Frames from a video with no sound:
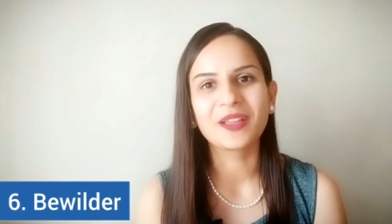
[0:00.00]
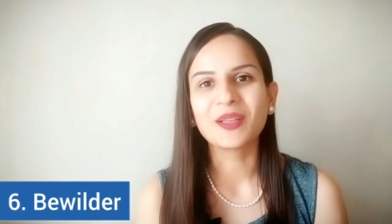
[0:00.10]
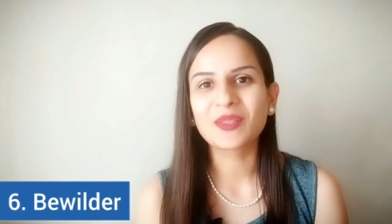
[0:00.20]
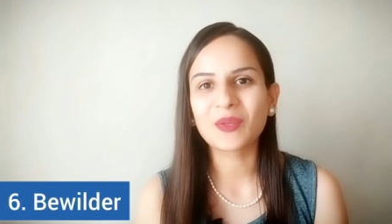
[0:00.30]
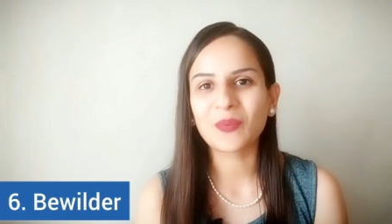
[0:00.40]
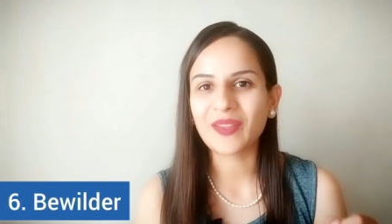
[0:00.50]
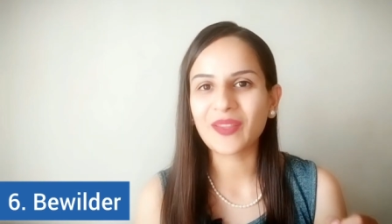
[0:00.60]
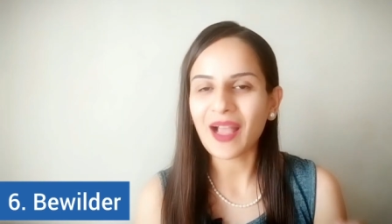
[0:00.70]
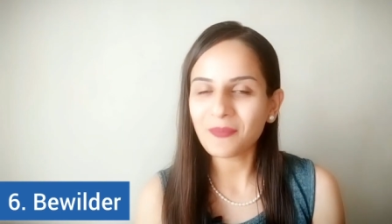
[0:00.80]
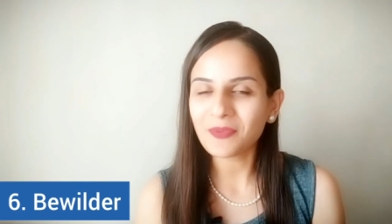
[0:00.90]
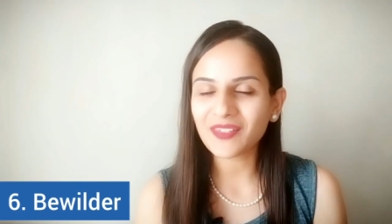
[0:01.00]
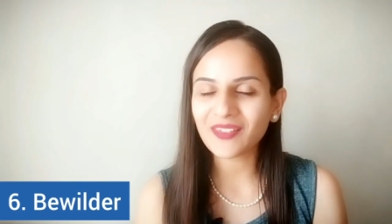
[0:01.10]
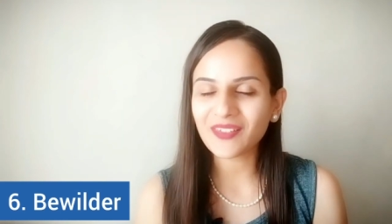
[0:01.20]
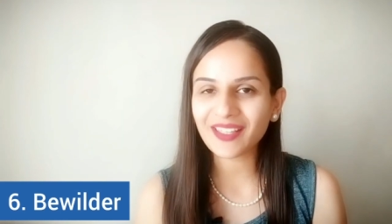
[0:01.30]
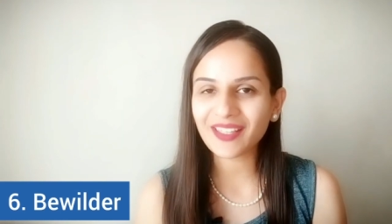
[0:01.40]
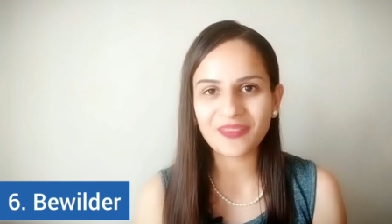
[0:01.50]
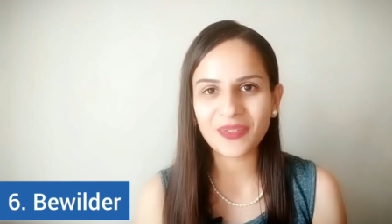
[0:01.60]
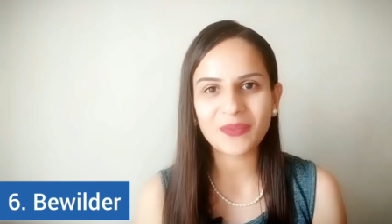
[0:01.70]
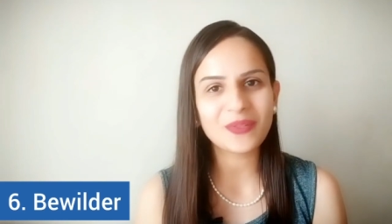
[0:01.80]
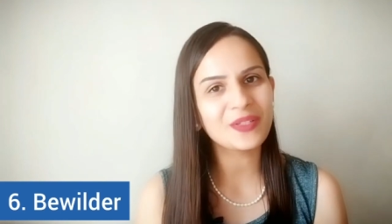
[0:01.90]
So when you're absolutely
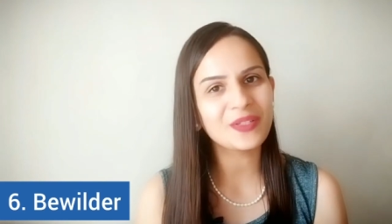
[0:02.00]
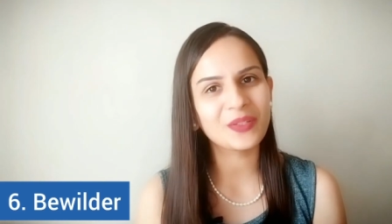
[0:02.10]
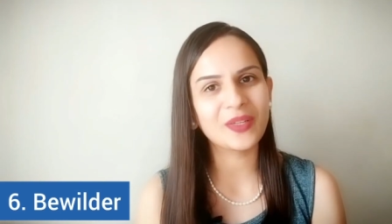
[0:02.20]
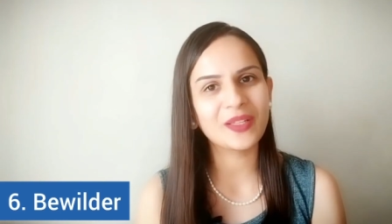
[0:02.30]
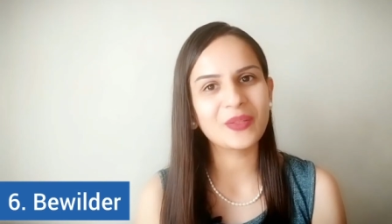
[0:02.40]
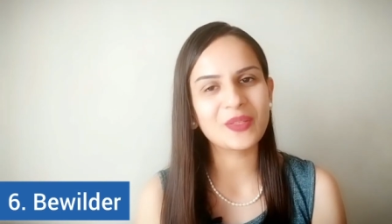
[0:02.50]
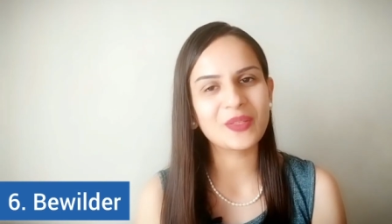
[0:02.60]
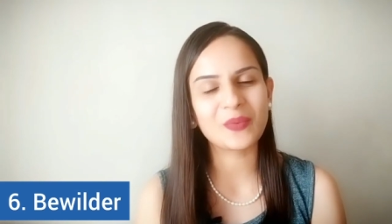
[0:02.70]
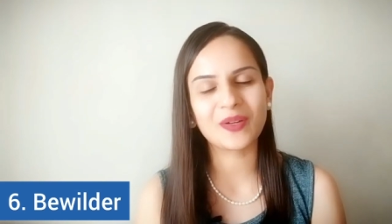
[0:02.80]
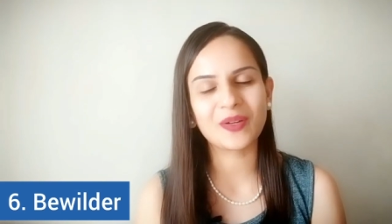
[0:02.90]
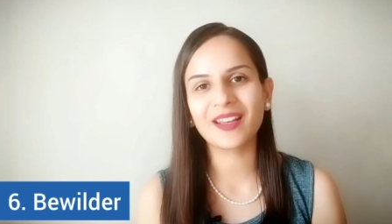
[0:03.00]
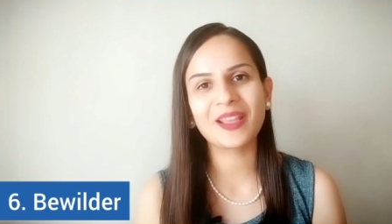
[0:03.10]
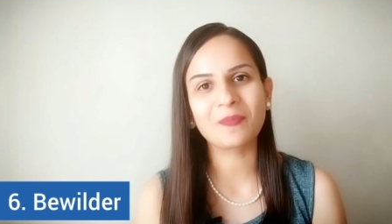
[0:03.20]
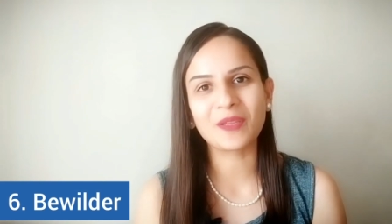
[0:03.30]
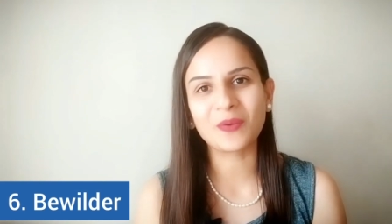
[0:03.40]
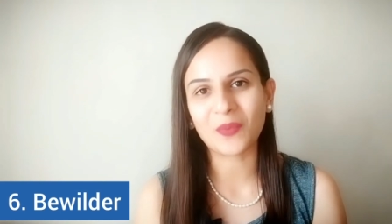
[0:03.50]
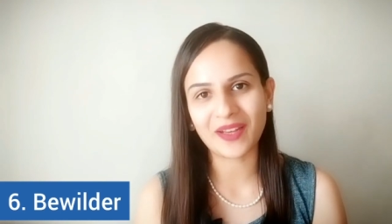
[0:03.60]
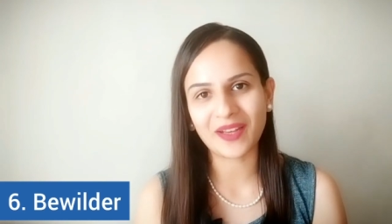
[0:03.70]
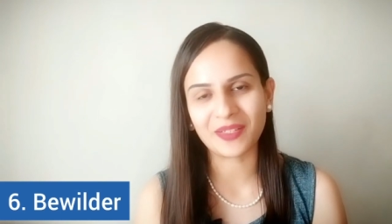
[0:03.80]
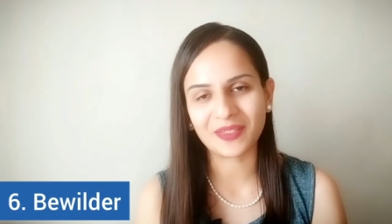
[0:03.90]
confused, you can use a word like
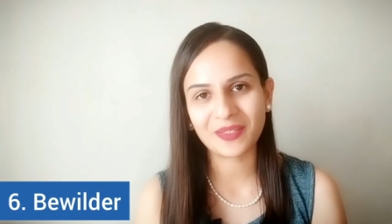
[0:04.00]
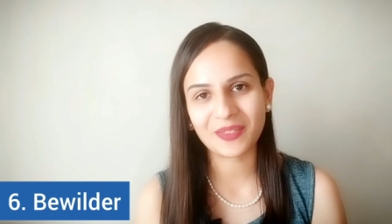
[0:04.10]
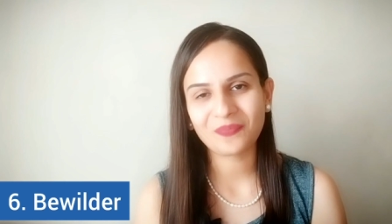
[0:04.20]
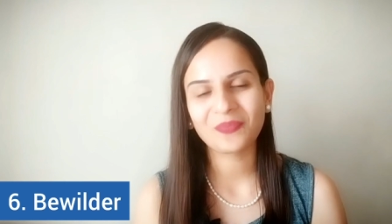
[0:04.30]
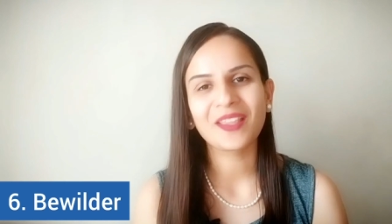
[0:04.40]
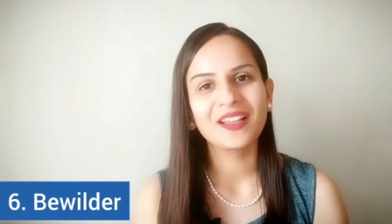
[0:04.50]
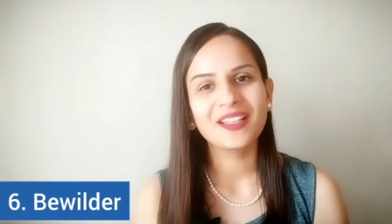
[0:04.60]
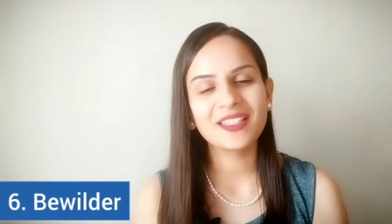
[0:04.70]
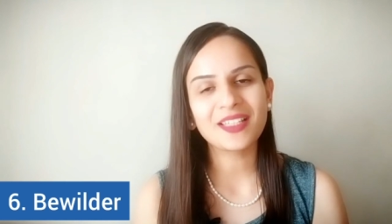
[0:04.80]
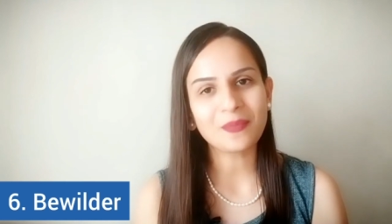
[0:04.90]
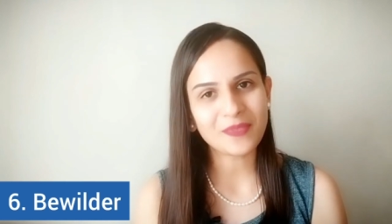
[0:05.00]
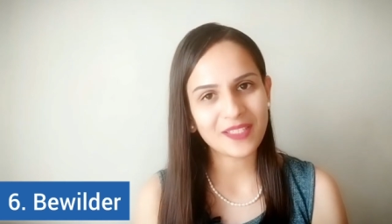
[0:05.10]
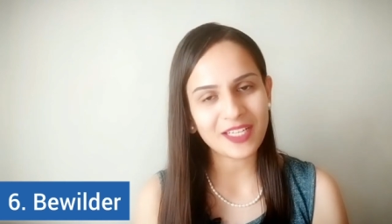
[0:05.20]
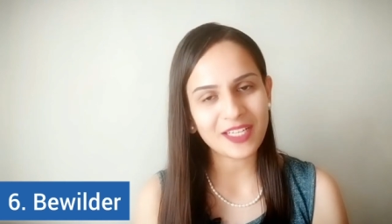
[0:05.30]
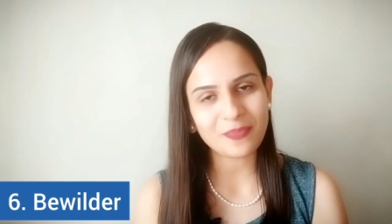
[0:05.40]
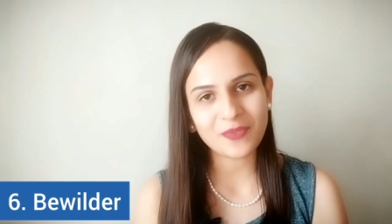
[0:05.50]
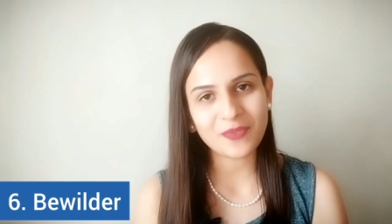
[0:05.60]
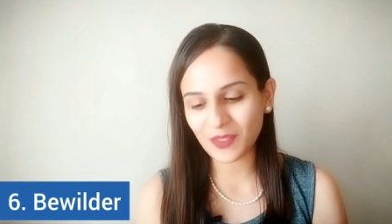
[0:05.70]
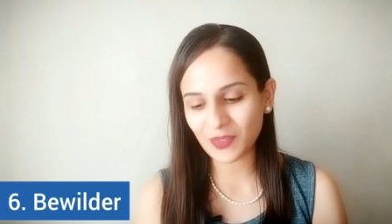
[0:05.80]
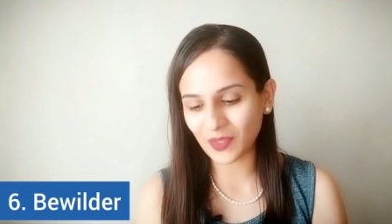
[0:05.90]
bewildered. Some synonyms for
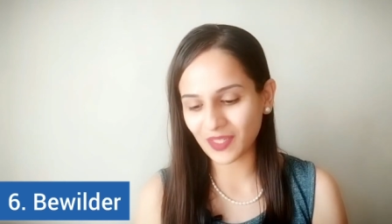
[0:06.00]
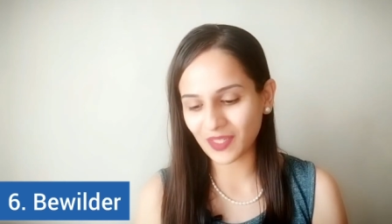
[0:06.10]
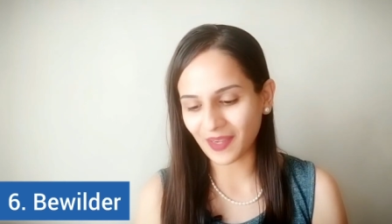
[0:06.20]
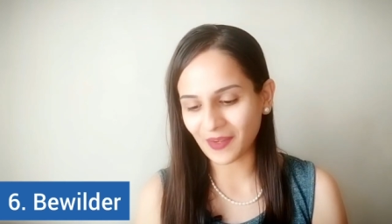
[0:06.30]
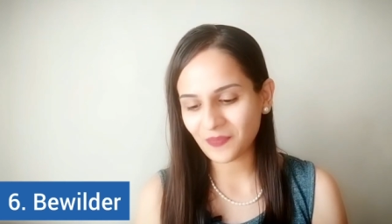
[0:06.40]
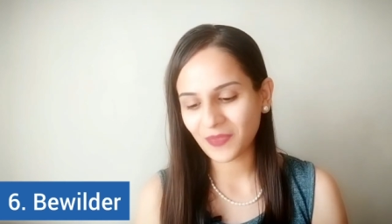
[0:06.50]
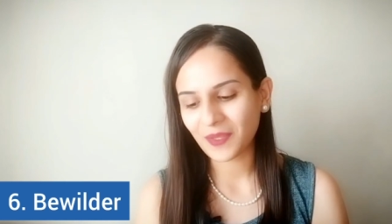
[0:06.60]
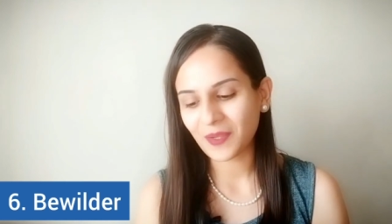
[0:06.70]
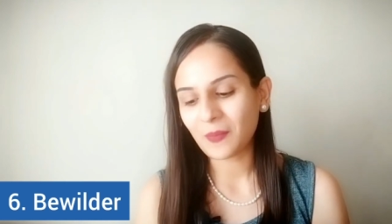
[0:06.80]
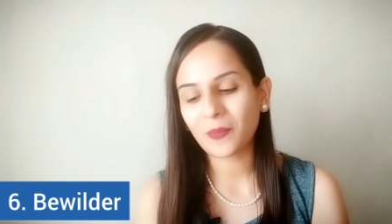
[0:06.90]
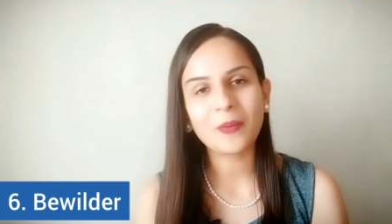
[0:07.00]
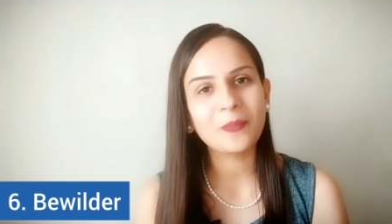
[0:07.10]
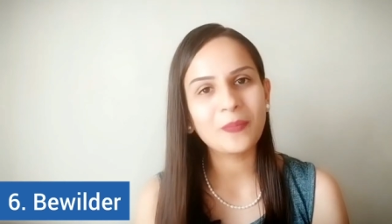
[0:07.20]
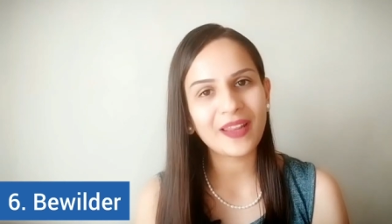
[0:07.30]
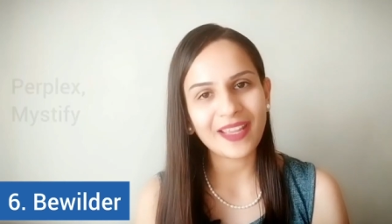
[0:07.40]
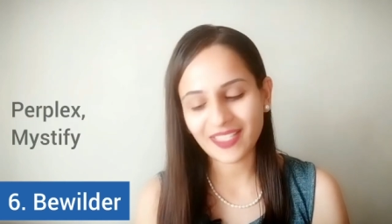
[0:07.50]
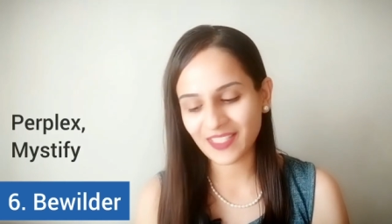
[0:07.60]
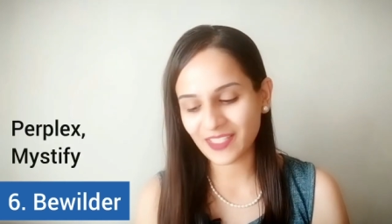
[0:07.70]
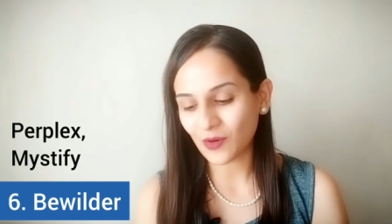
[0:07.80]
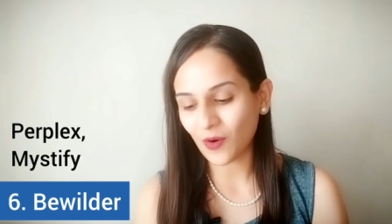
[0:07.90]
this word are
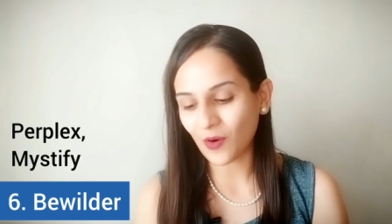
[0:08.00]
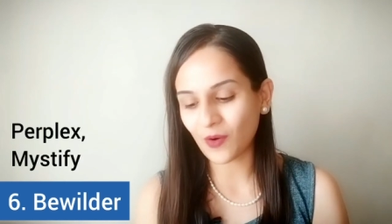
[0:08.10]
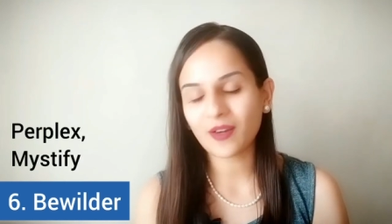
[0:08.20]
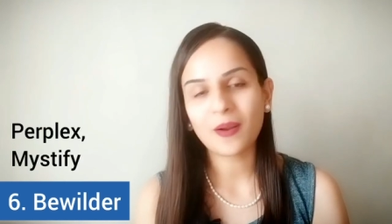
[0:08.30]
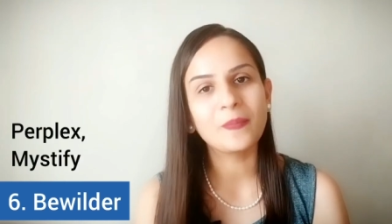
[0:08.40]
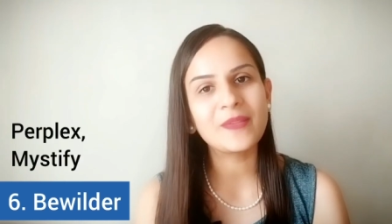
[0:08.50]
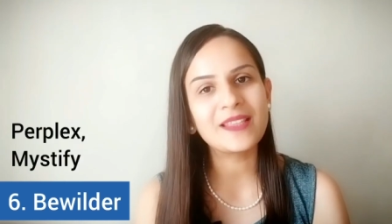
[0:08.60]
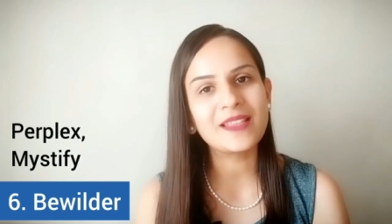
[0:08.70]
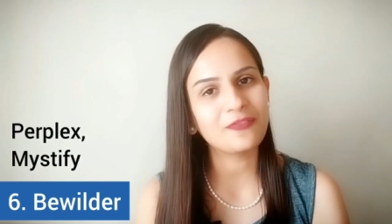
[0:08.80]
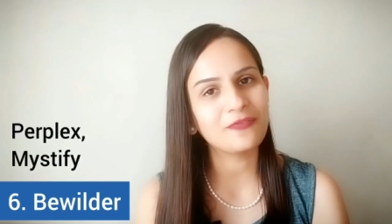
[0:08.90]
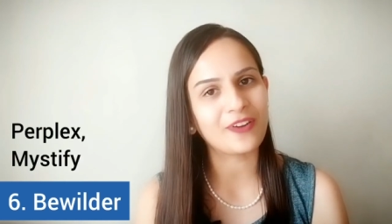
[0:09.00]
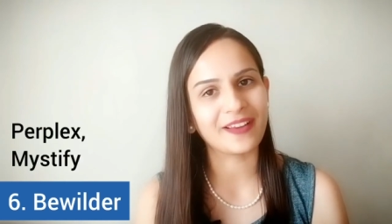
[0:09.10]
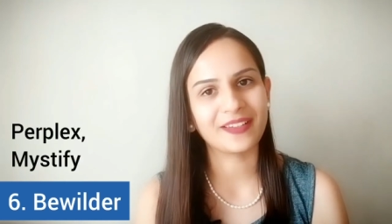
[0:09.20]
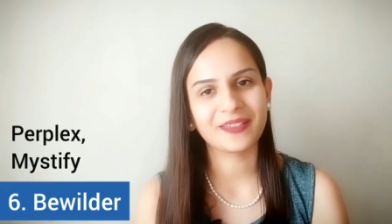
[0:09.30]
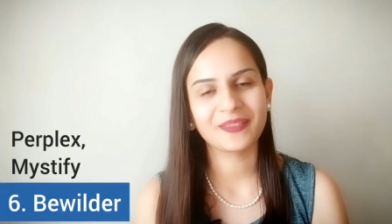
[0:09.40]
perplexed or mystified.